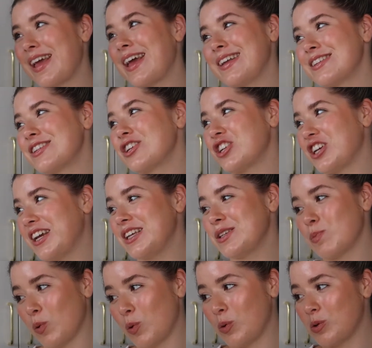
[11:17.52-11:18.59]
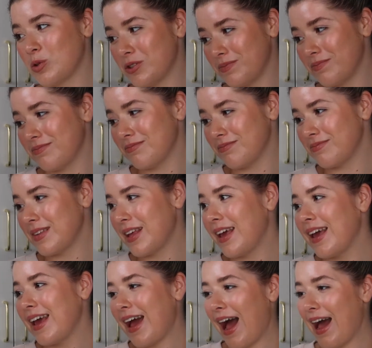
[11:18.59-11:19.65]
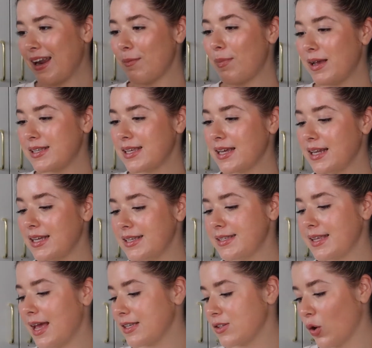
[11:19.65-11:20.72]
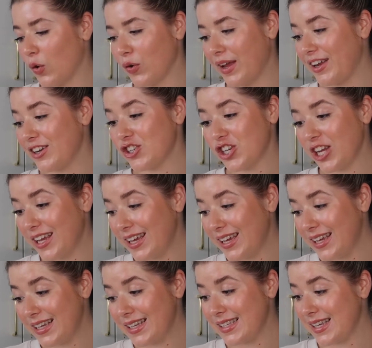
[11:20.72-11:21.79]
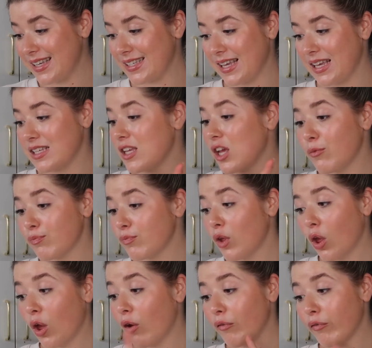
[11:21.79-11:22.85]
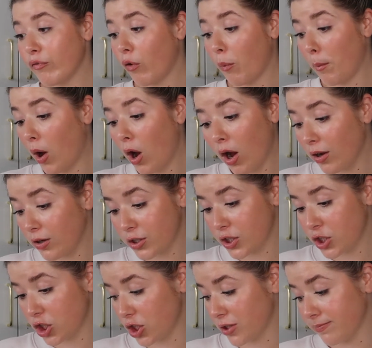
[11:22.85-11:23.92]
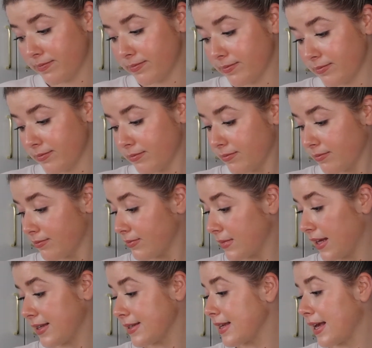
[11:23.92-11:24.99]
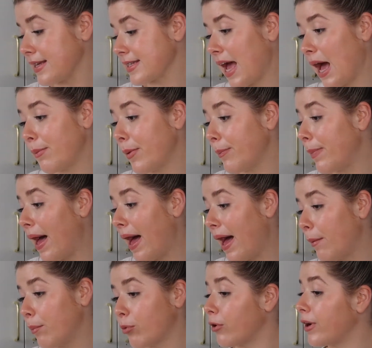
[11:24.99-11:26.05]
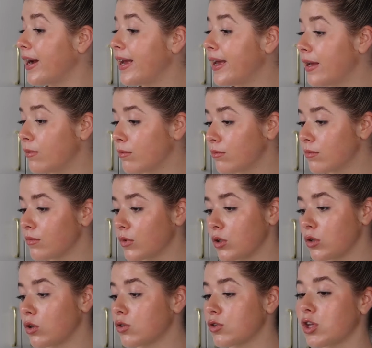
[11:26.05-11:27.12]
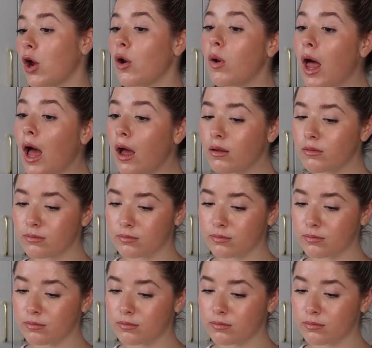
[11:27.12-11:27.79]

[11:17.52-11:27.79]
it's a cheese board. And it basically says on it cheese, it says fromage, it says camembert, brie, gonzola.